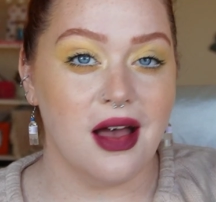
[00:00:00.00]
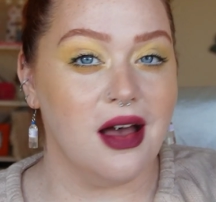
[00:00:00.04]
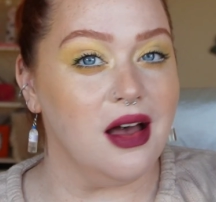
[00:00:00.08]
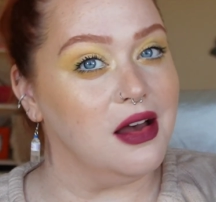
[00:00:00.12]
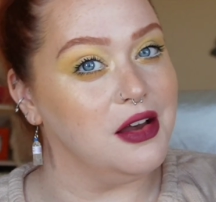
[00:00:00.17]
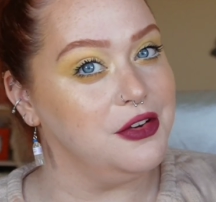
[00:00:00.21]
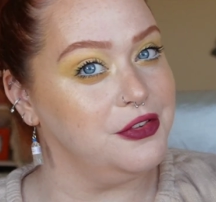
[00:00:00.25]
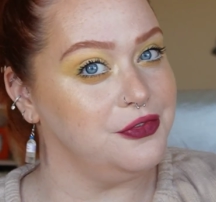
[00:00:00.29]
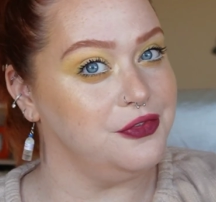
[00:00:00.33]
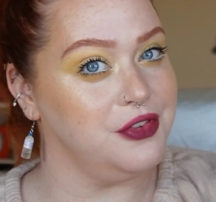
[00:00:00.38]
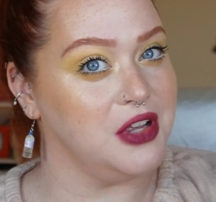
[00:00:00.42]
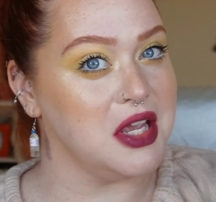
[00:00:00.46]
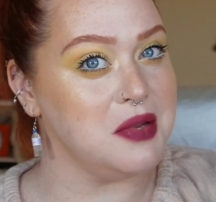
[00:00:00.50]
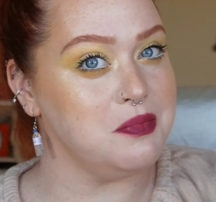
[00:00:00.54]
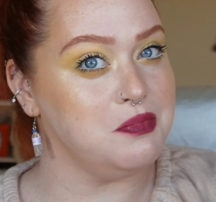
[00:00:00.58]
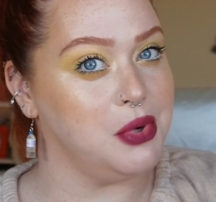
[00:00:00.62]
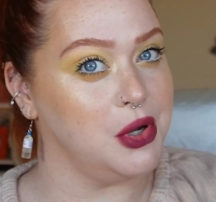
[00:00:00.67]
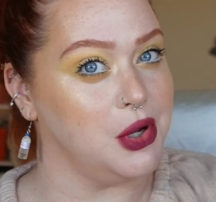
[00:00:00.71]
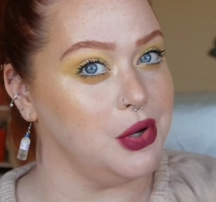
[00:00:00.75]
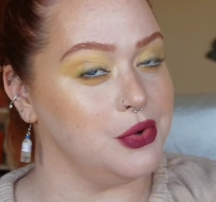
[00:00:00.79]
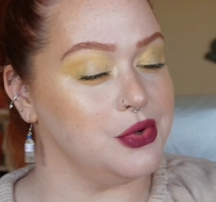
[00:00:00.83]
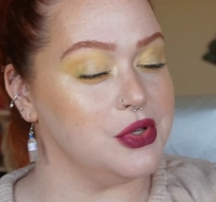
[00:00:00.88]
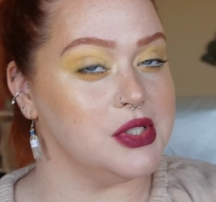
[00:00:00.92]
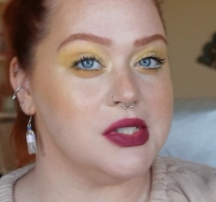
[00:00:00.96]
a feed
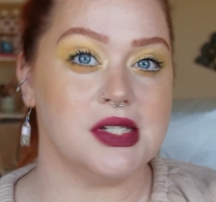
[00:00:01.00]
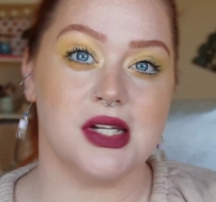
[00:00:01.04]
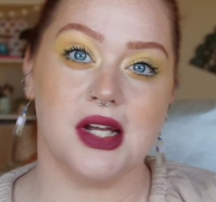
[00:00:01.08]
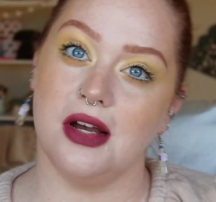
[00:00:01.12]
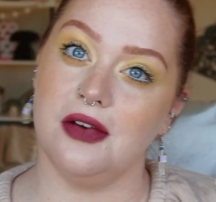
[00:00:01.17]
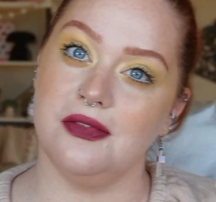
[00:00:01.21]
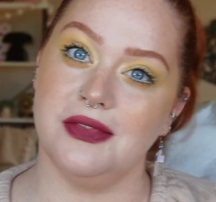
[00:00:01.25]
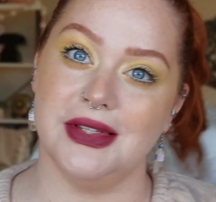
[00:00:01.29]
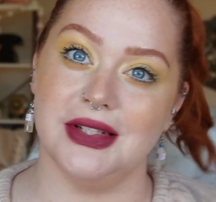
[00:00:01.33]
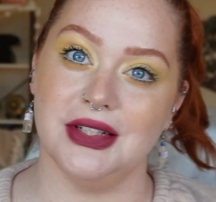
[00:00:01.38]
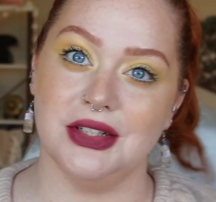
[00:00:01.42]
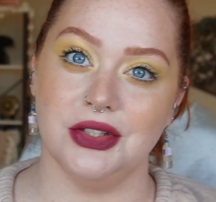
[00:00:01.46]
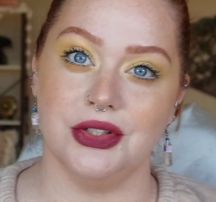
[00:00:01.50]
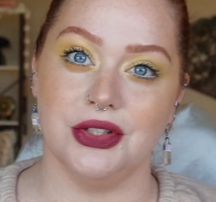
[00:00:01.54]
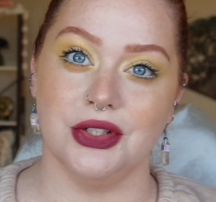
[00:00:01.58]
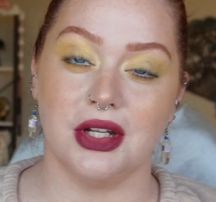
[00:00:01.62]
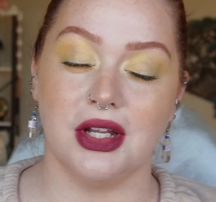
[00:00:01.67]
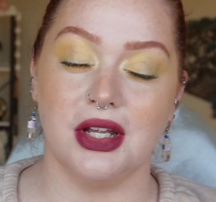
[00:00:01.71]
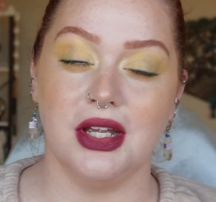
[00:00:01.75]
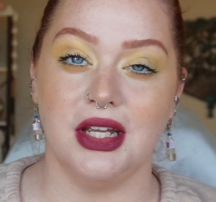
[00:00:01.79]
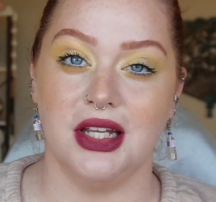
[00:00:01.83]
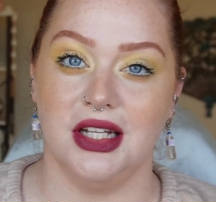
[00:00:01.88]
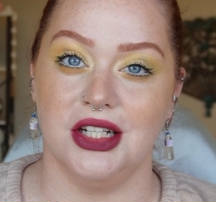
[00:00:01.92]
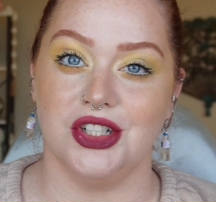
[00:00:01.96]
post of the
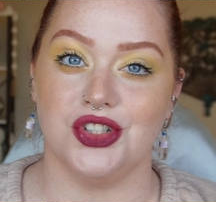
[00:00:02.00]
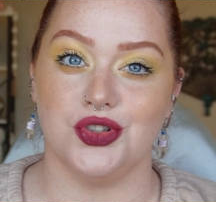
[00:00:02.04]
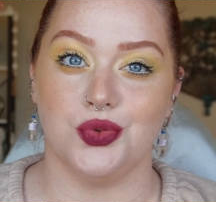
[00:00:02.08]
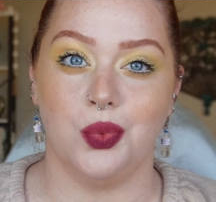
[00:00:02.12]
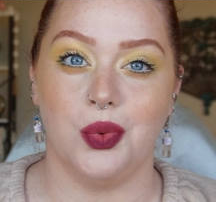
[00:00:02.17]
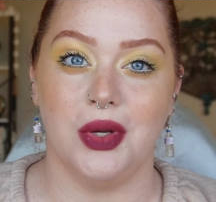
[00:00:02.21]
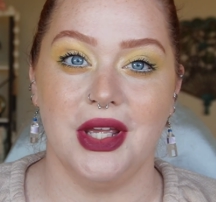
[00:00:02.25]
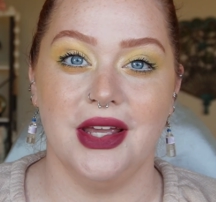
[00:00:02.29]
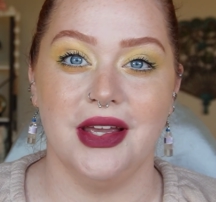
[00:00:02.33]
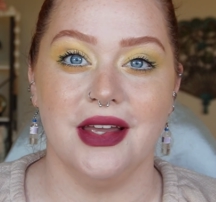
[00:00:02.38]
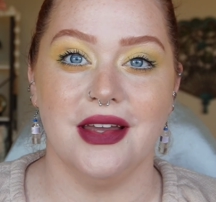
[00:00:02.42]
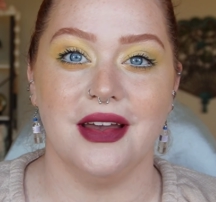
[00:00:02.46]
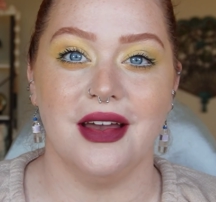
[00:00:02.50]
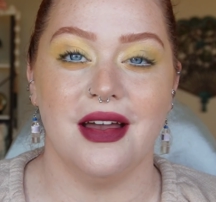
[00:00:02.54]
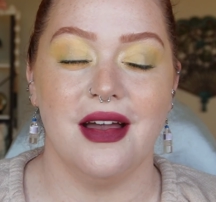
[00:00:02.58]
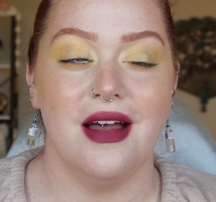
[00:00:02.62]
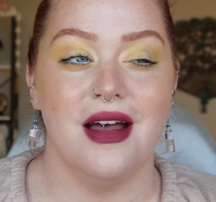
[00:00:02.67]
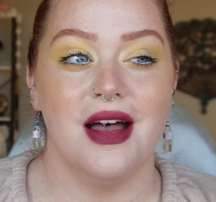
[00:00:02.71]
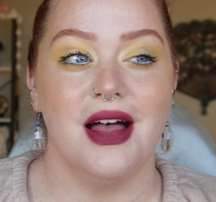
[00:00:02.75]
look each week.